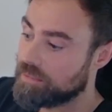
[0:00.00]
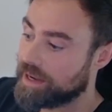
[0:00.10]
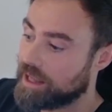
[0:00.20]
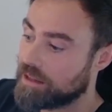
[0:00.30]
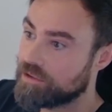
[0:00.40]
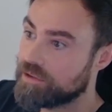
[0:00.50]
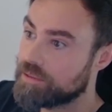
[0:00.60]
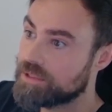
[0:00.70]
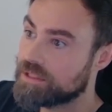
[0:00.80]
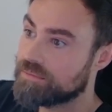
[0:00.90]
my
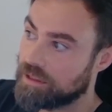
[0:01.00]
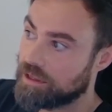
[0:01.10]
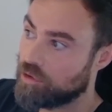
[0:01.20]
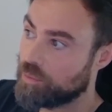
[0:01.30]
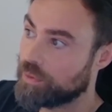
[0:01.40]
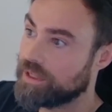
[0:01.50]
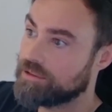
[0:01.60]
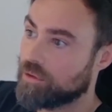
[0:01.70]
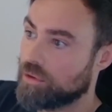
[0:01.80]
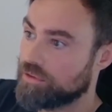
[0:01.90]
algorithms
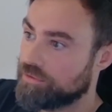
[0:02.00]
incorporate order